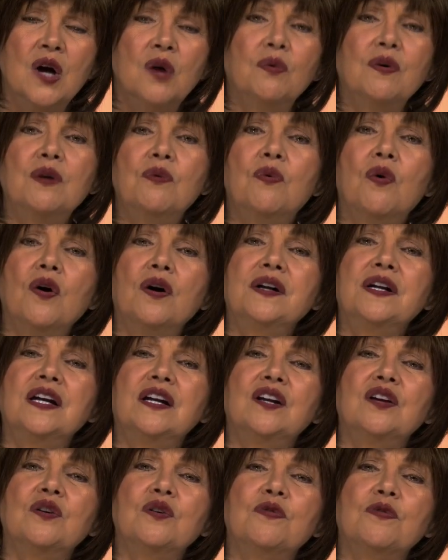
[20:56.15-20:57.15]

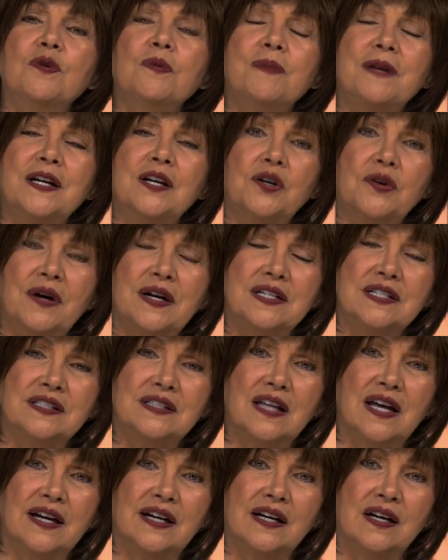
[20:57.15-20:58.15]
rewarding you for being
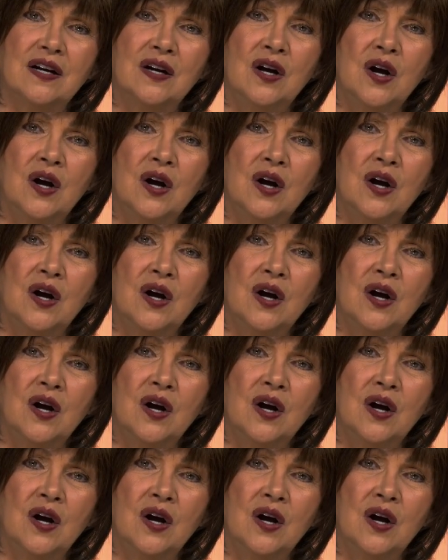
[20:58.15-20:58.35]
Christ like,